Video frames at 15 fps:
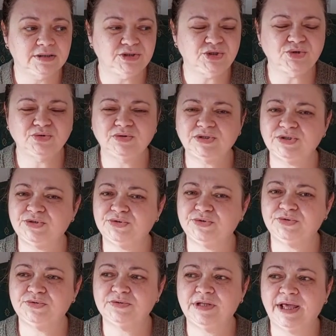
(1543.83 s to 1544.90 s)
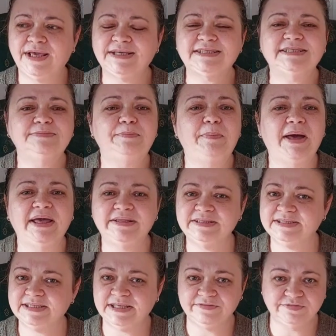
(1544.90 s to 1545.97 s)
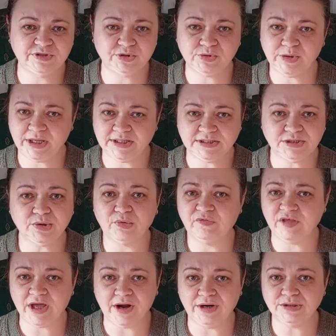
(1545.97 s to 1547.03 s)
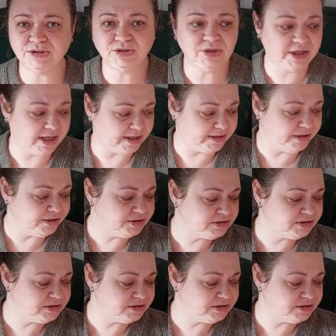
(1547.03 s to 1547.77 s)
two expensive strands of yarn together.